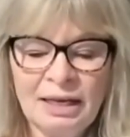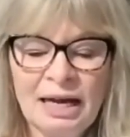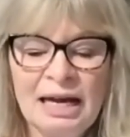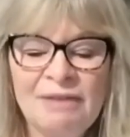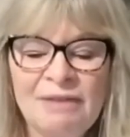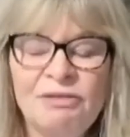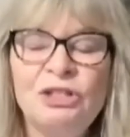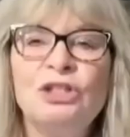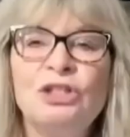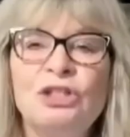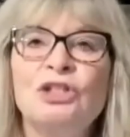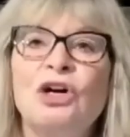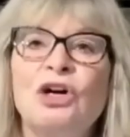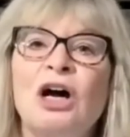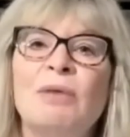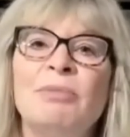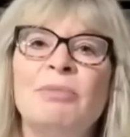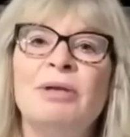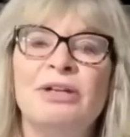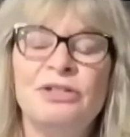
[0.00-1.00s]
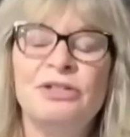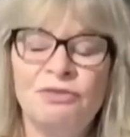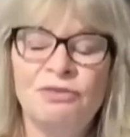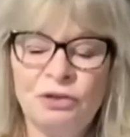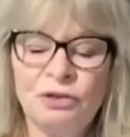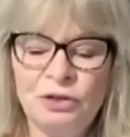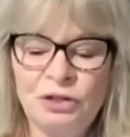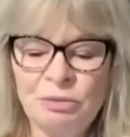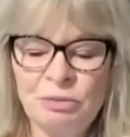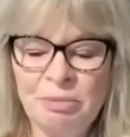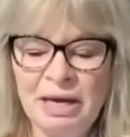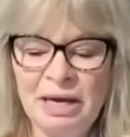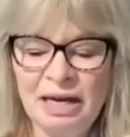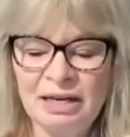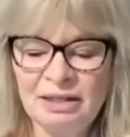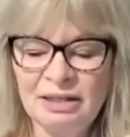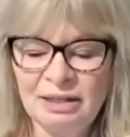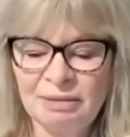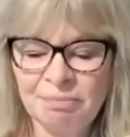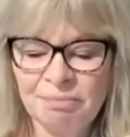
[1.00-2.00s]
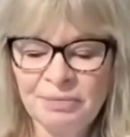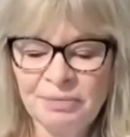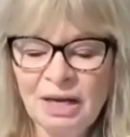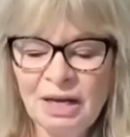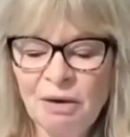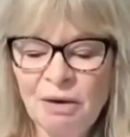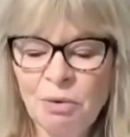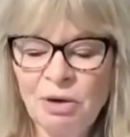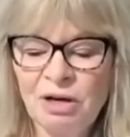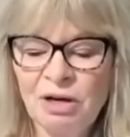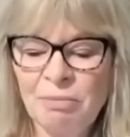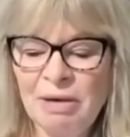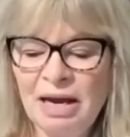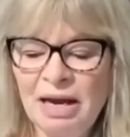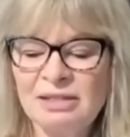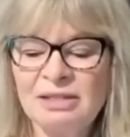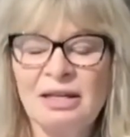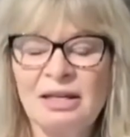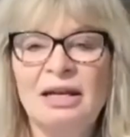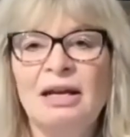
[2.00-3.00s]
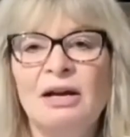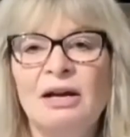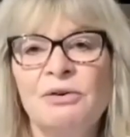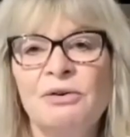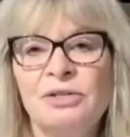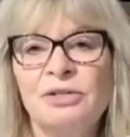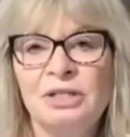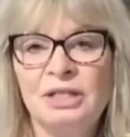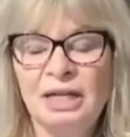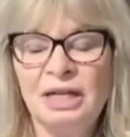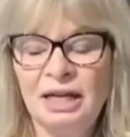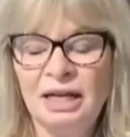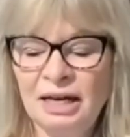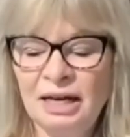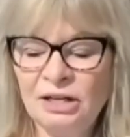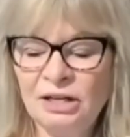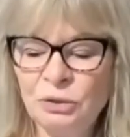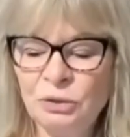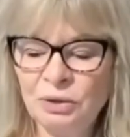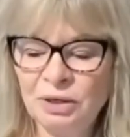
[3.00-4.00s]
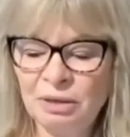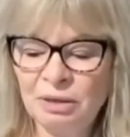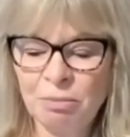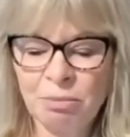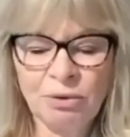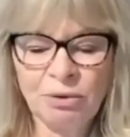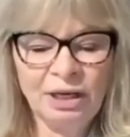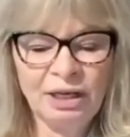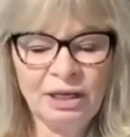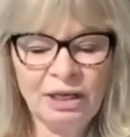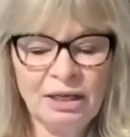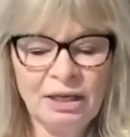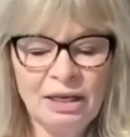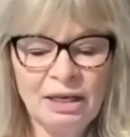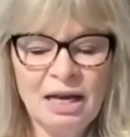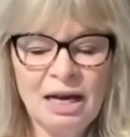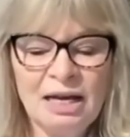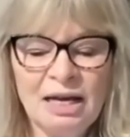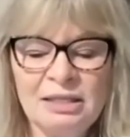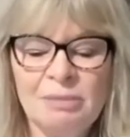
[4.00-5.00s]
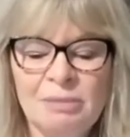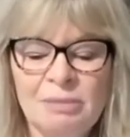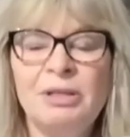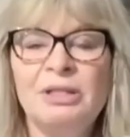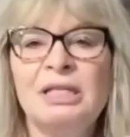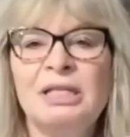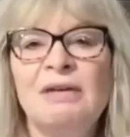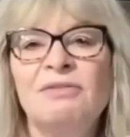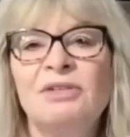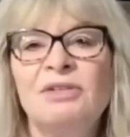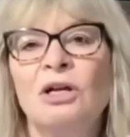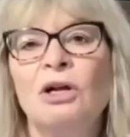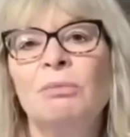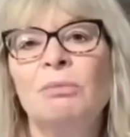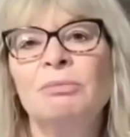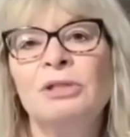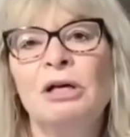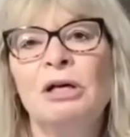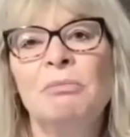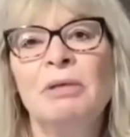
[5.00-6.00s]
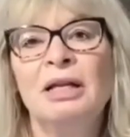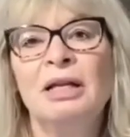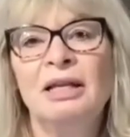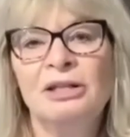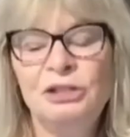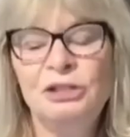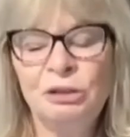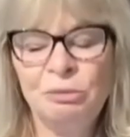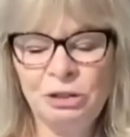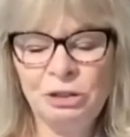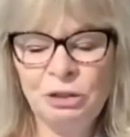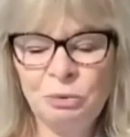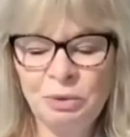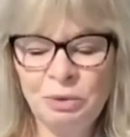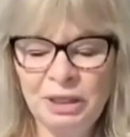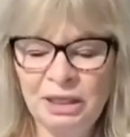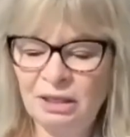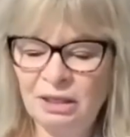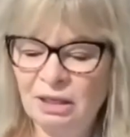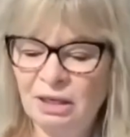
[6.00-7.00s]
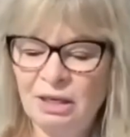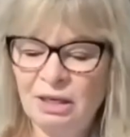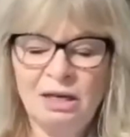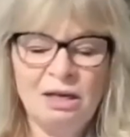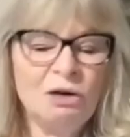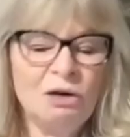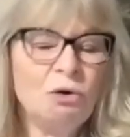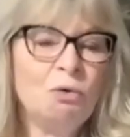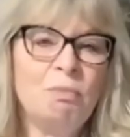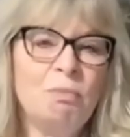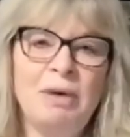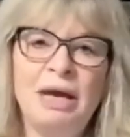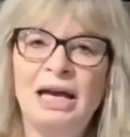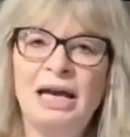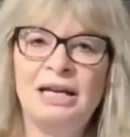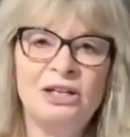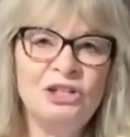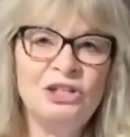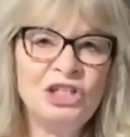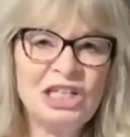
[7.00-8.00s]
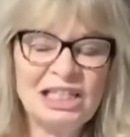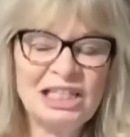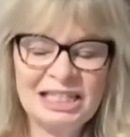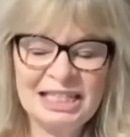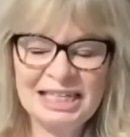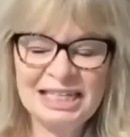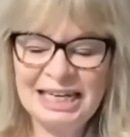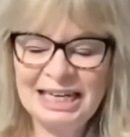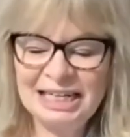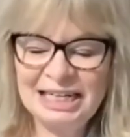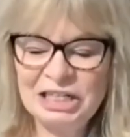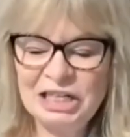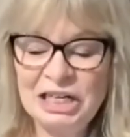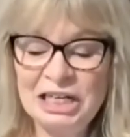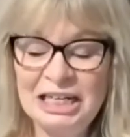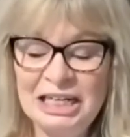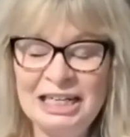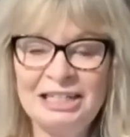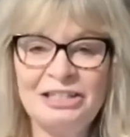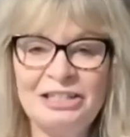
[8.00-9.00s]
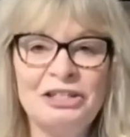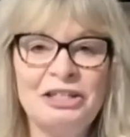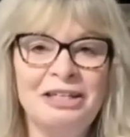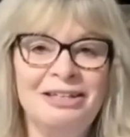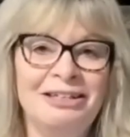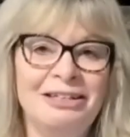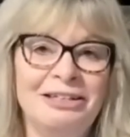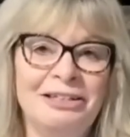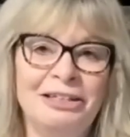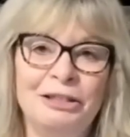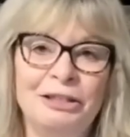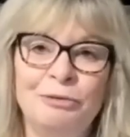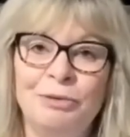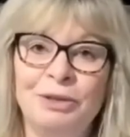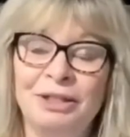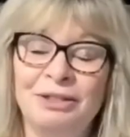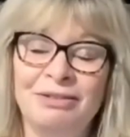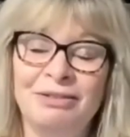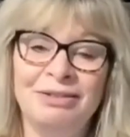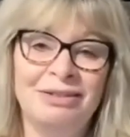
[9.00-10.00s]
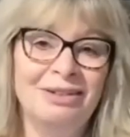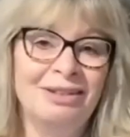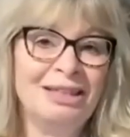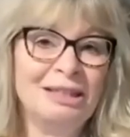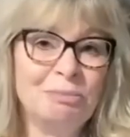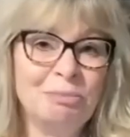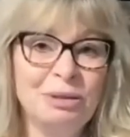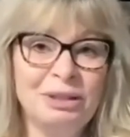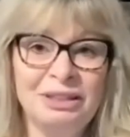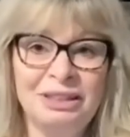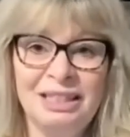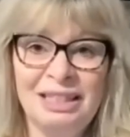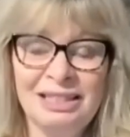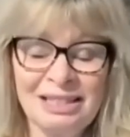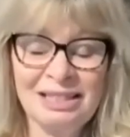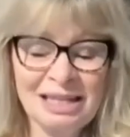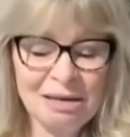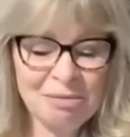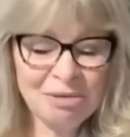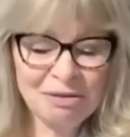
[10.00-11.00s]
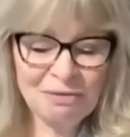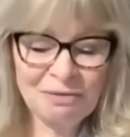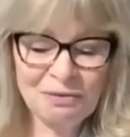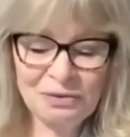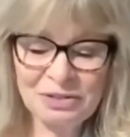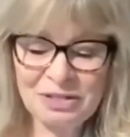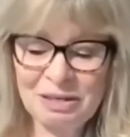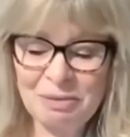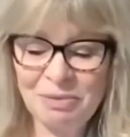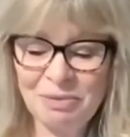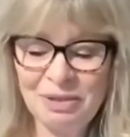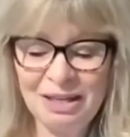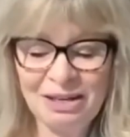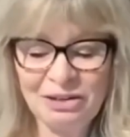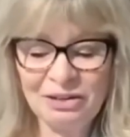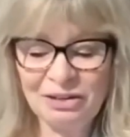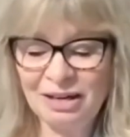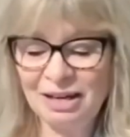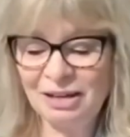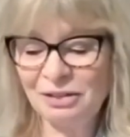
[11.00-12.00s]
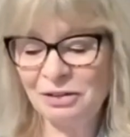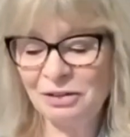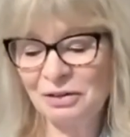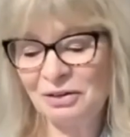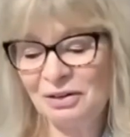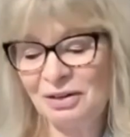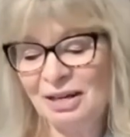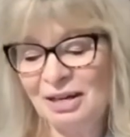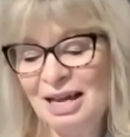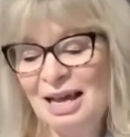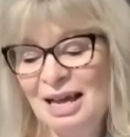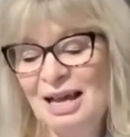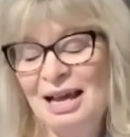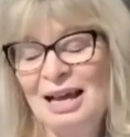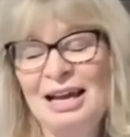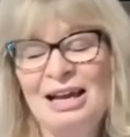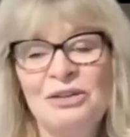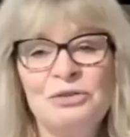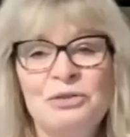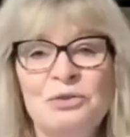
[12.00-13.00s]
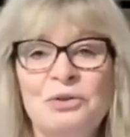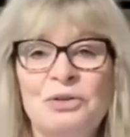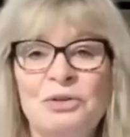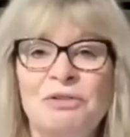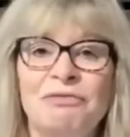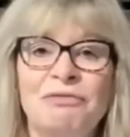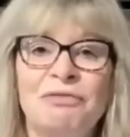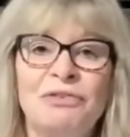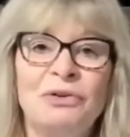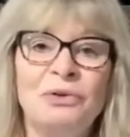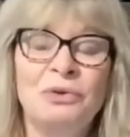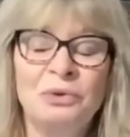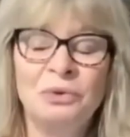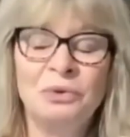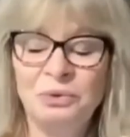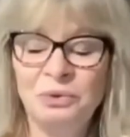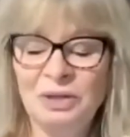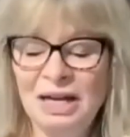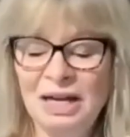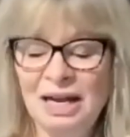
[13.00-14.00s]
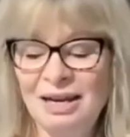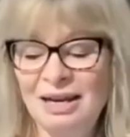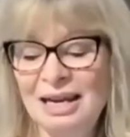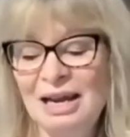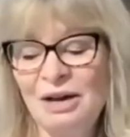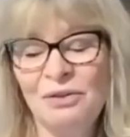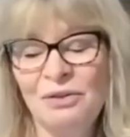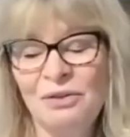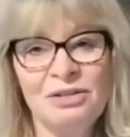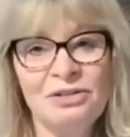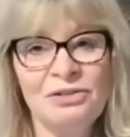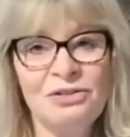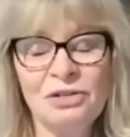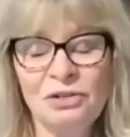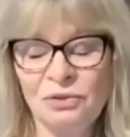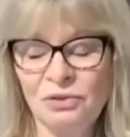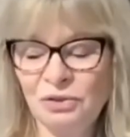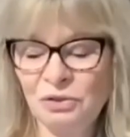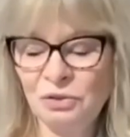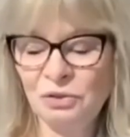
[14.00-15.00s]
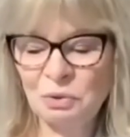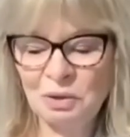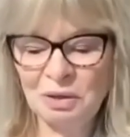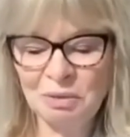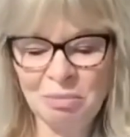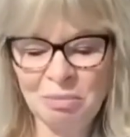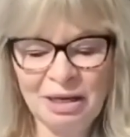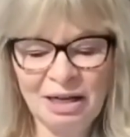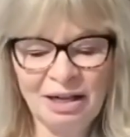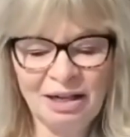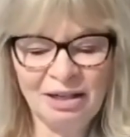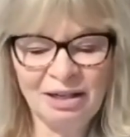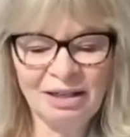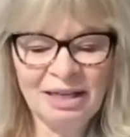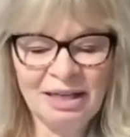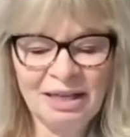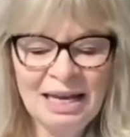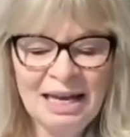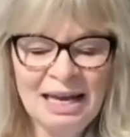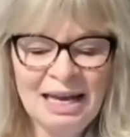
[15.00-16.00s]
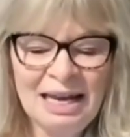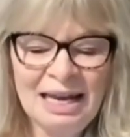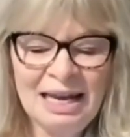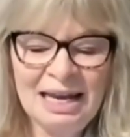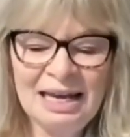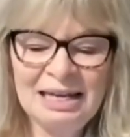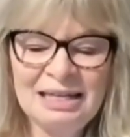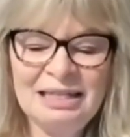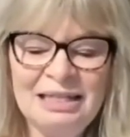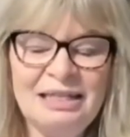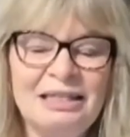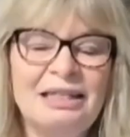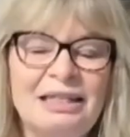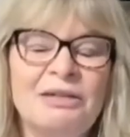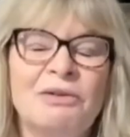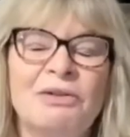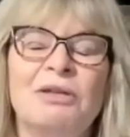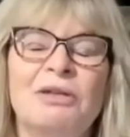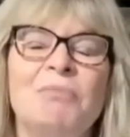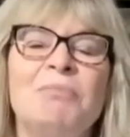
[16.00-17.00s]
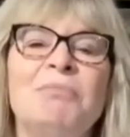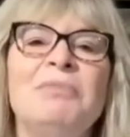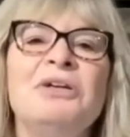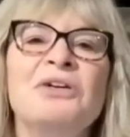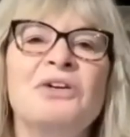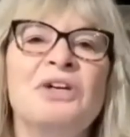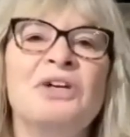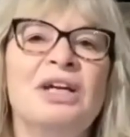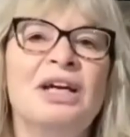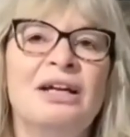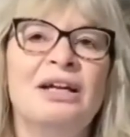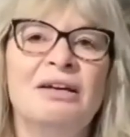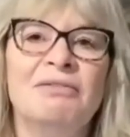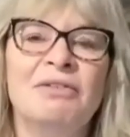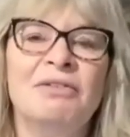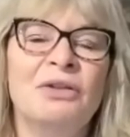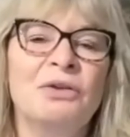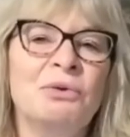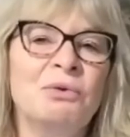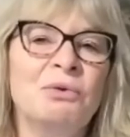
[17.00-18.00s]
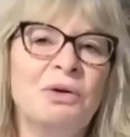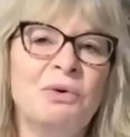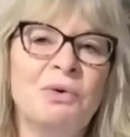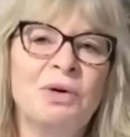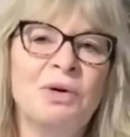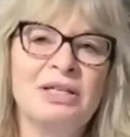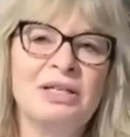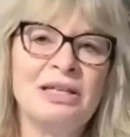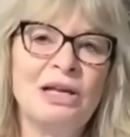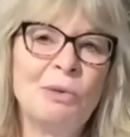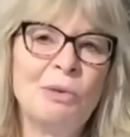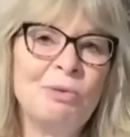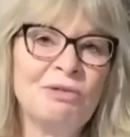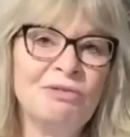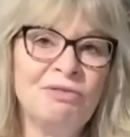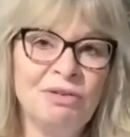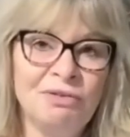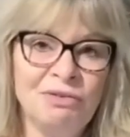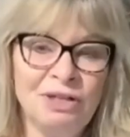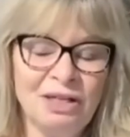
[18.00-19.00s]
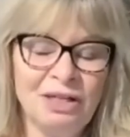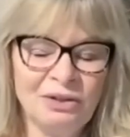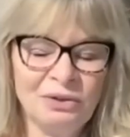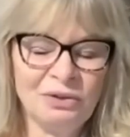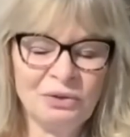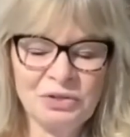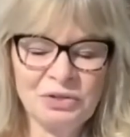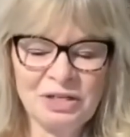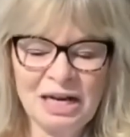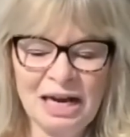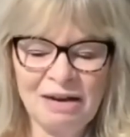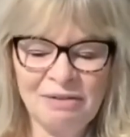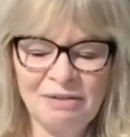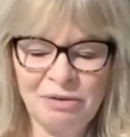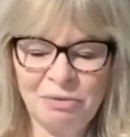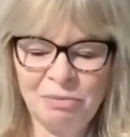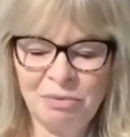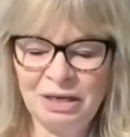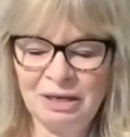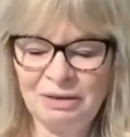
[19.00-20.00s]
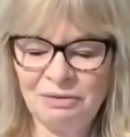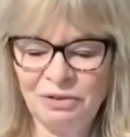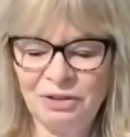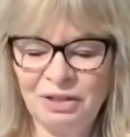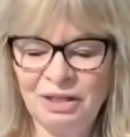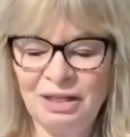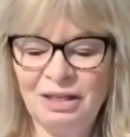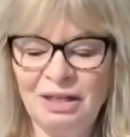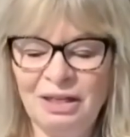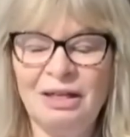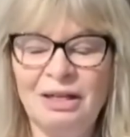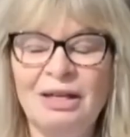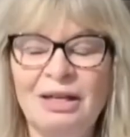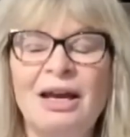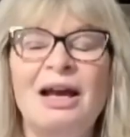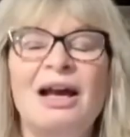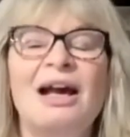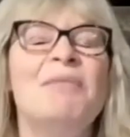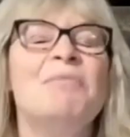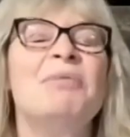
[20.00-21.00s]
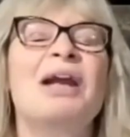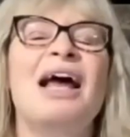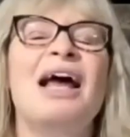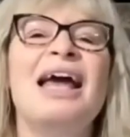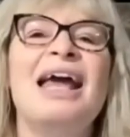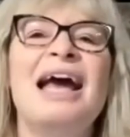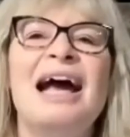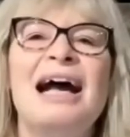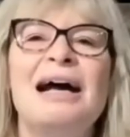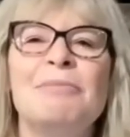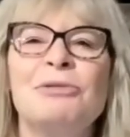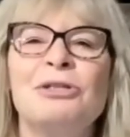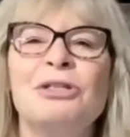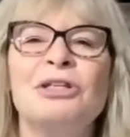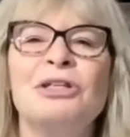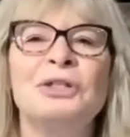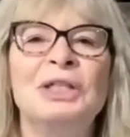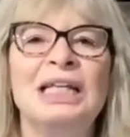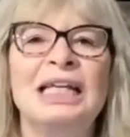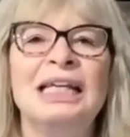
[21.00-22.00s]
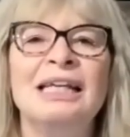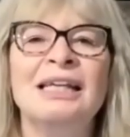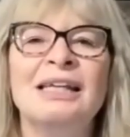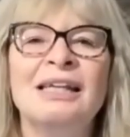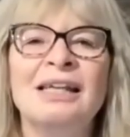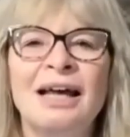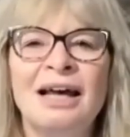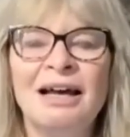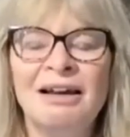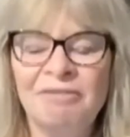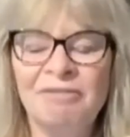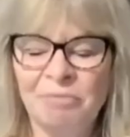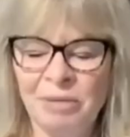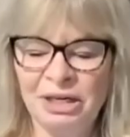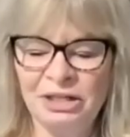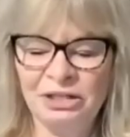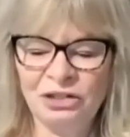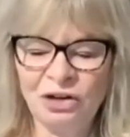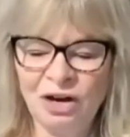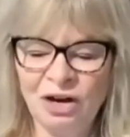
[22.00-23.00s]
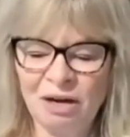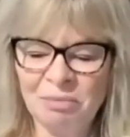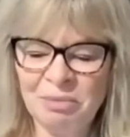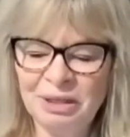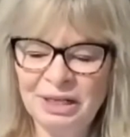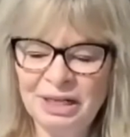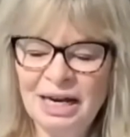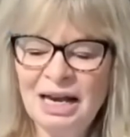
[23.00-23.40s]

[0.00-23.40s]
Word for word: I have a job that is very demanding. I wear a mask eight hours a day. I don't get a break. I sometimes have to gulp down my lunch in between, oh, bandaging skinned knees to dealing with the police coming for something or other, answering the phone, and now this year the doorbell, and dealing with a myriad of other requests, helping 50 other staff in whatever they need. But I absolutely love my job.